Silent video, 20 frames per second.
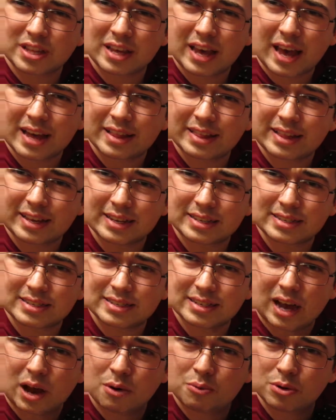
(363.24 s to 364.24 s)
they had
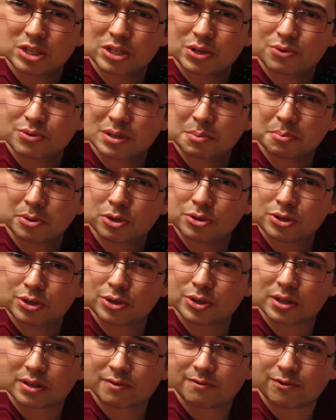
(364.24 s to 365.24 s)
this. I wish there was a
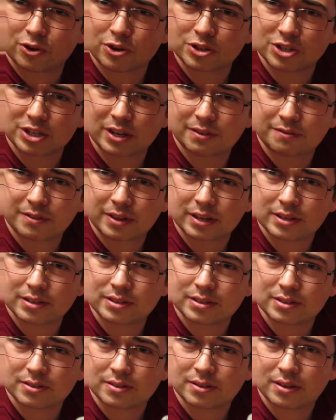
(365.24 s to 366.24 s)
Bluetooth version of
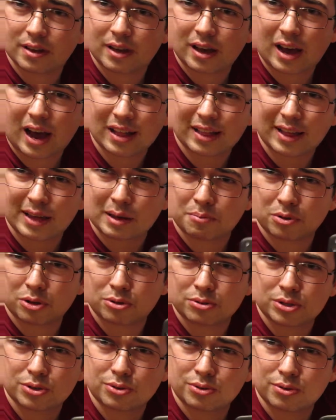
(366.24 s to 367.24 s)
this. I like
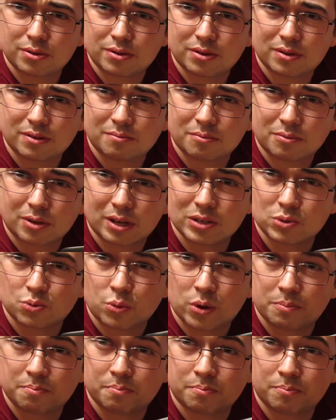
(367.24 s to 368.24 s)
Bluetooth, because
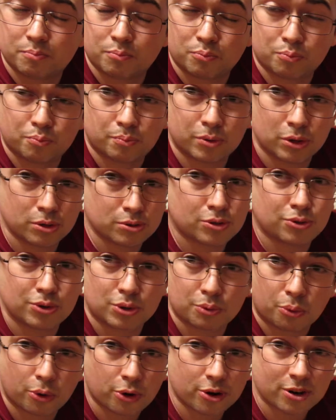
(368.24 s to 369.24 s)
when
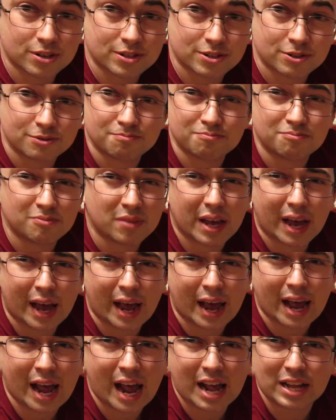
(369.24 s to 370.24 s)
Bluetooth works,
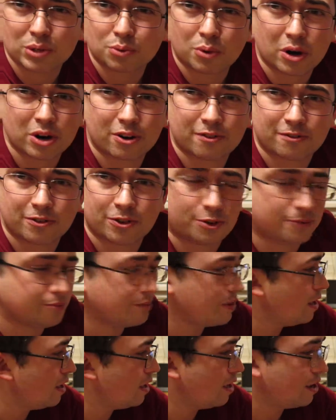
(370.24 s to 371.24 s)
it's wonderful.
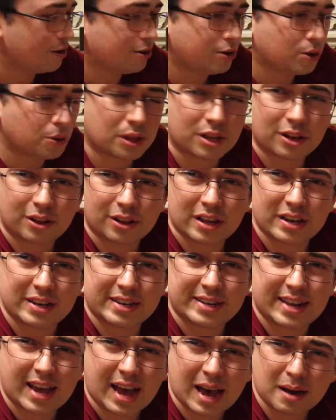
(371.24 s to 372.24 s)
No little
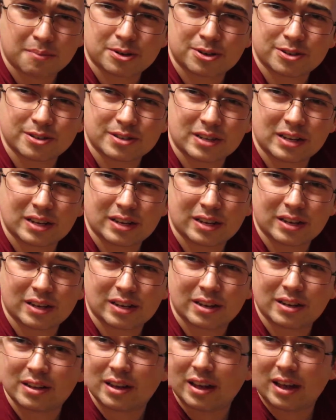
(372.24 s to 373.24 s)
adapters
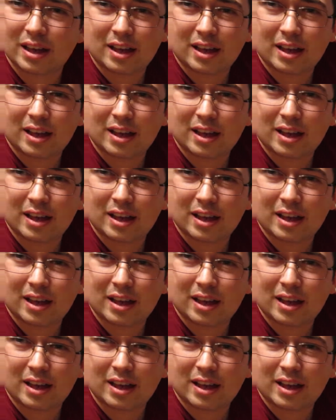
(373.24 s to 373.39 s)
needed,